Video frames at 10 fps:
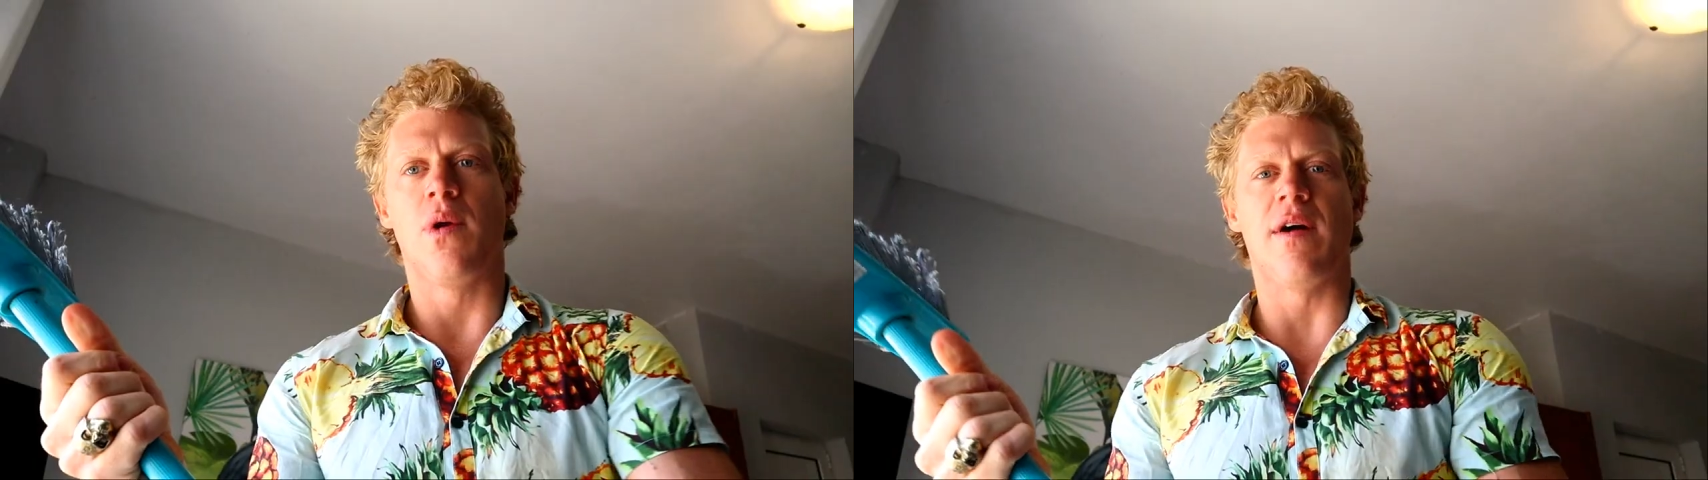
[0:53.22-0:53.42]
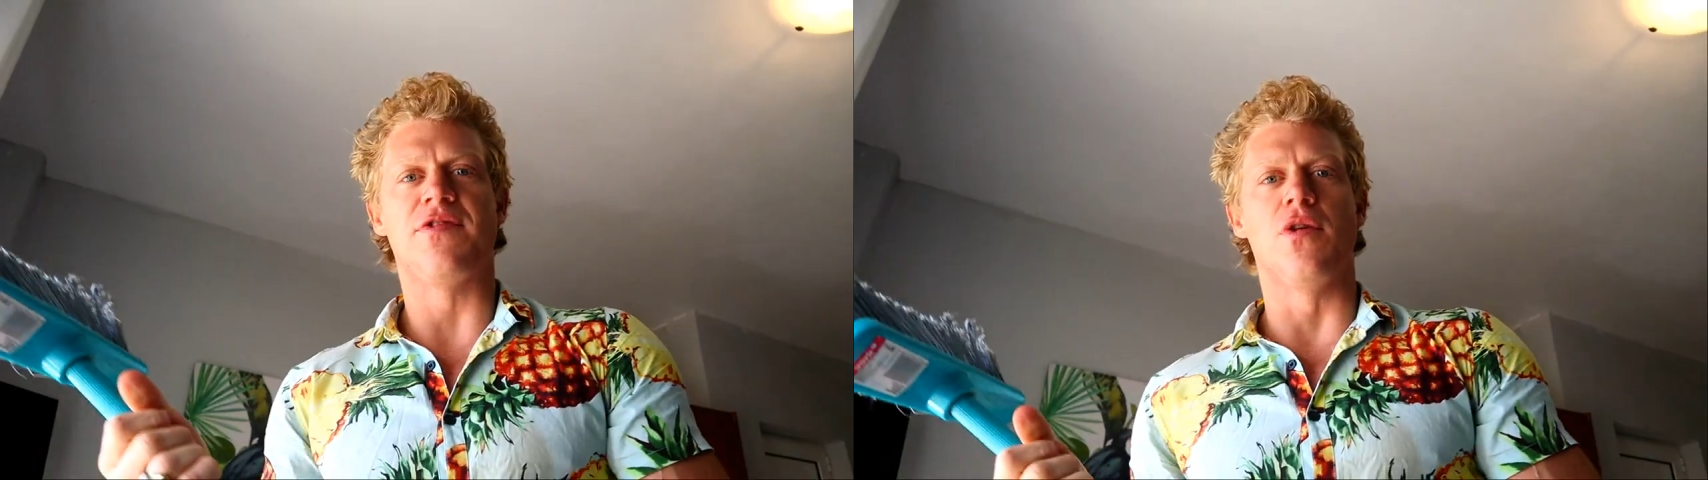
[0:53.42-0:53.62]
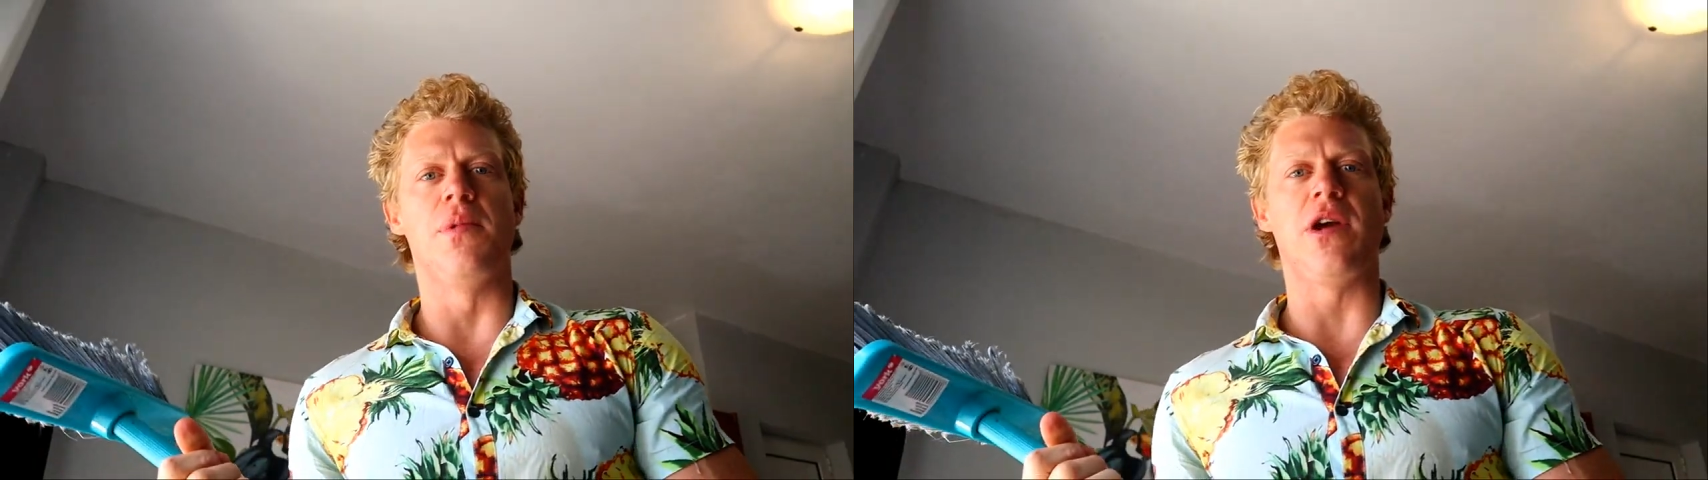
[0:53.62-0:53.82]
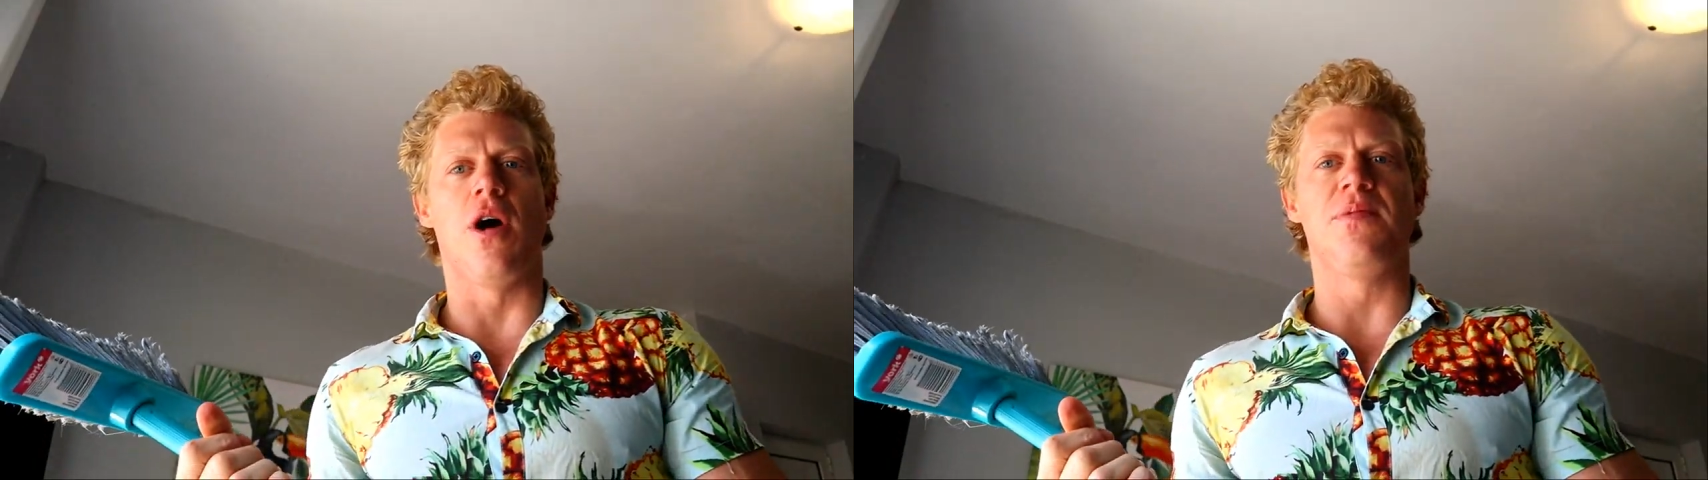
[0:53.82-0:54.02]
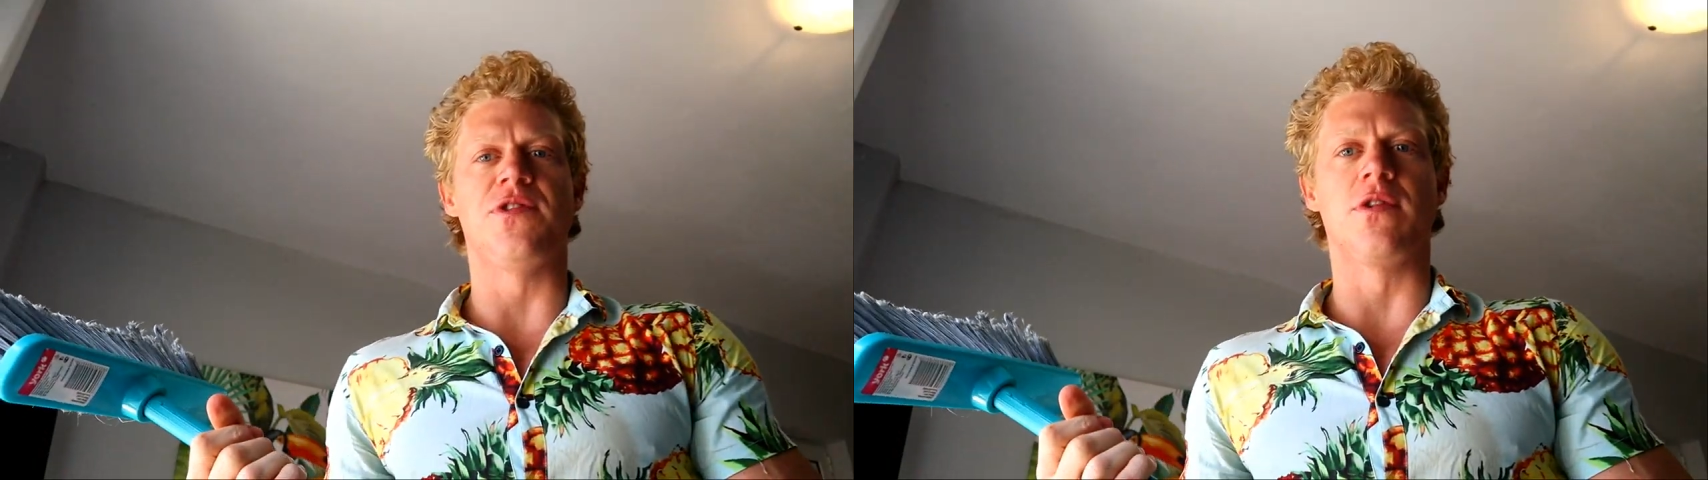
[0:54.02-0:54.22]
We have so many
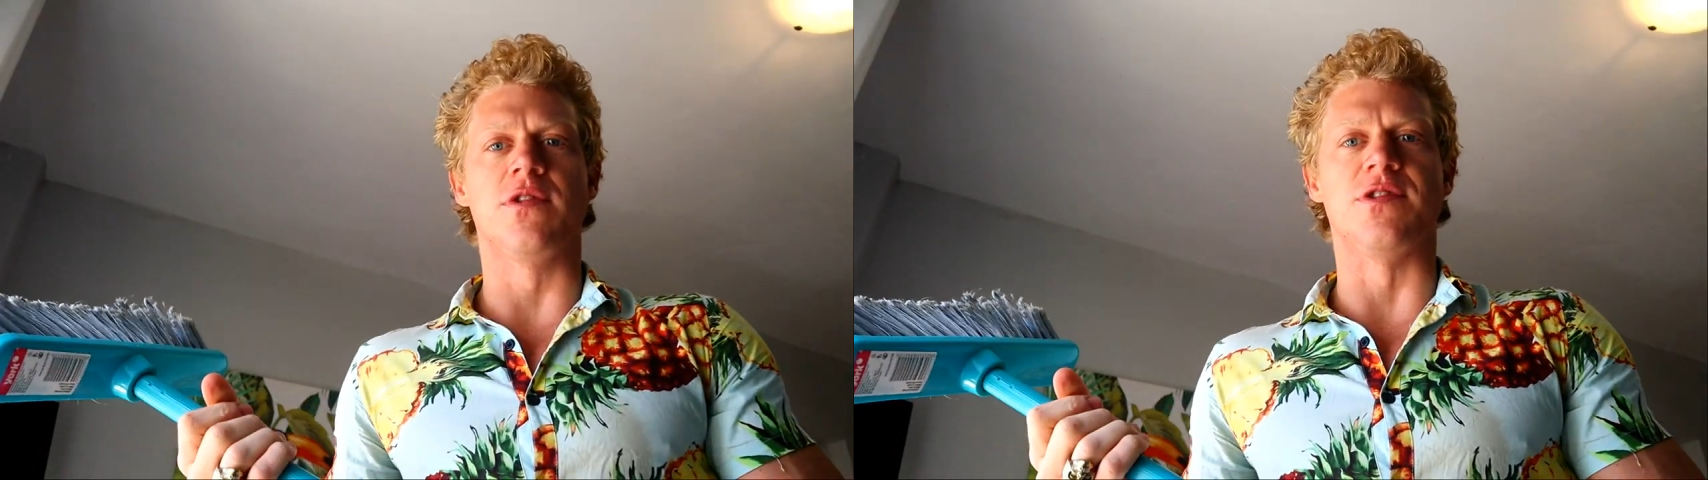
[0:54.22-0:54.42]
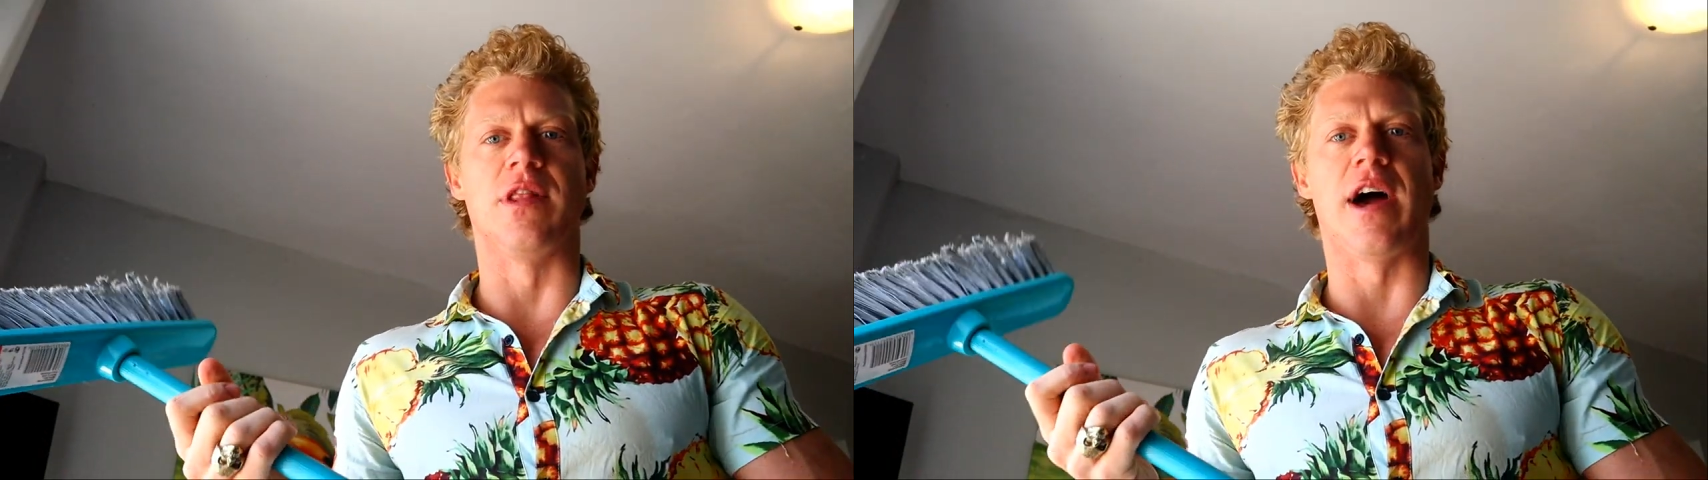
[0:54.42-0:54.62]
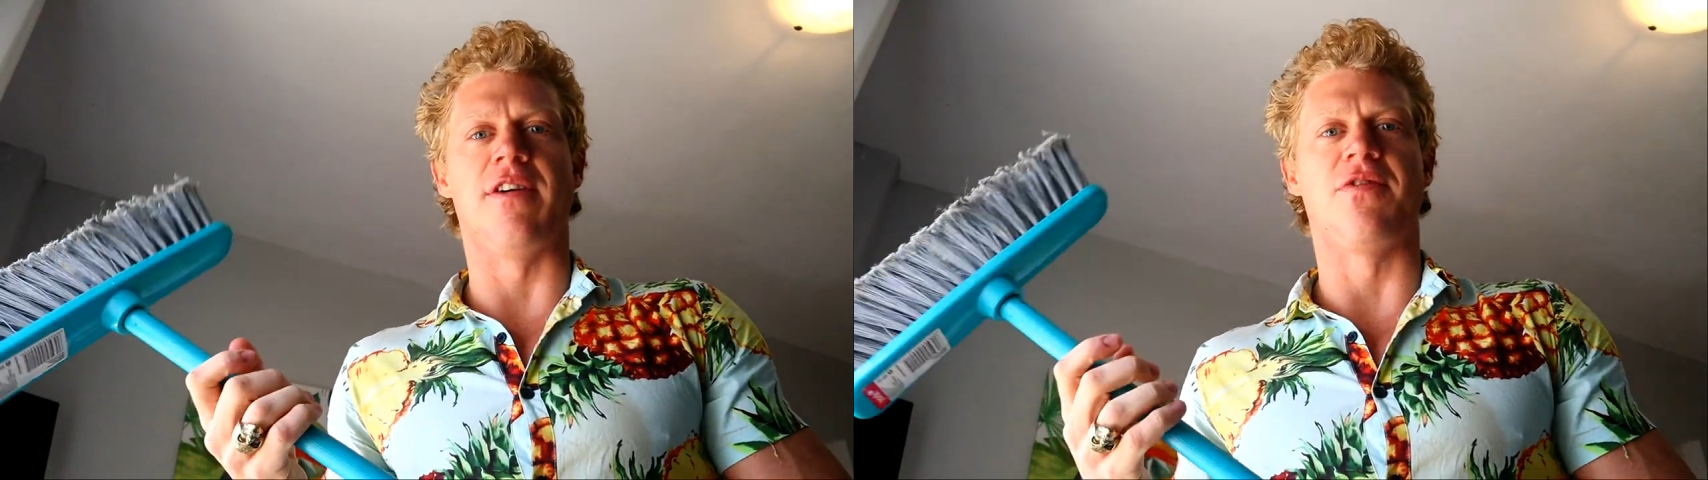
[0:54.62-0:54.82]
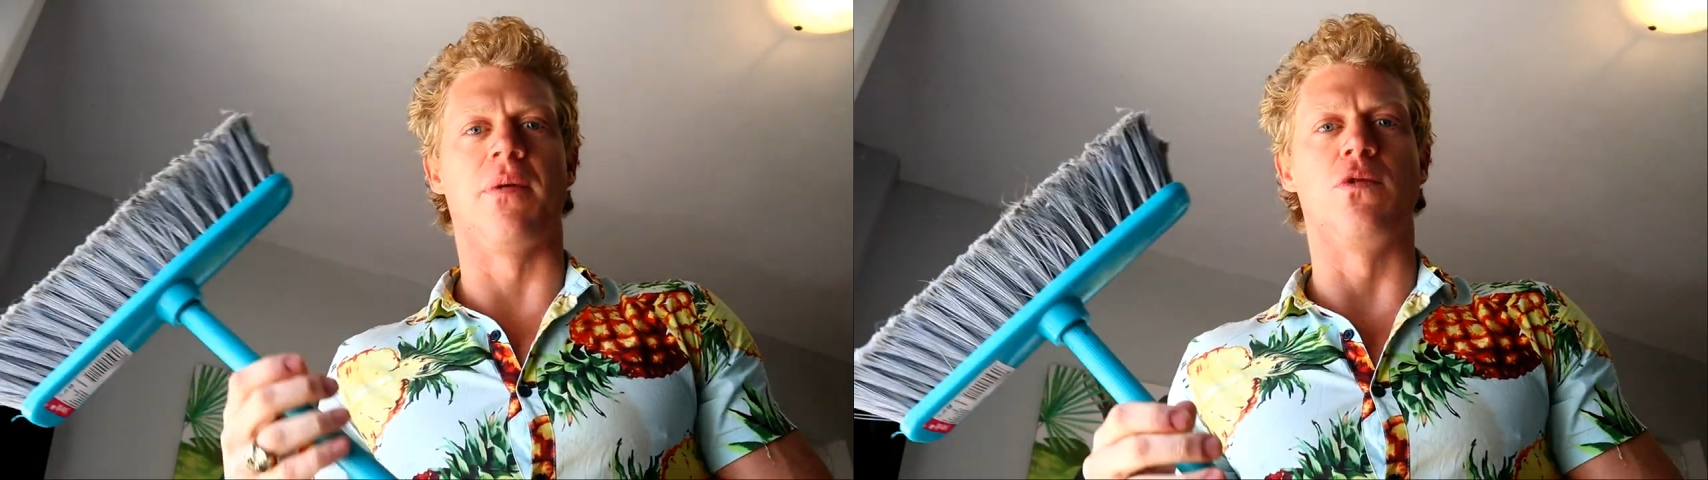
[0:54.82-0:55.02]
obstacles in life,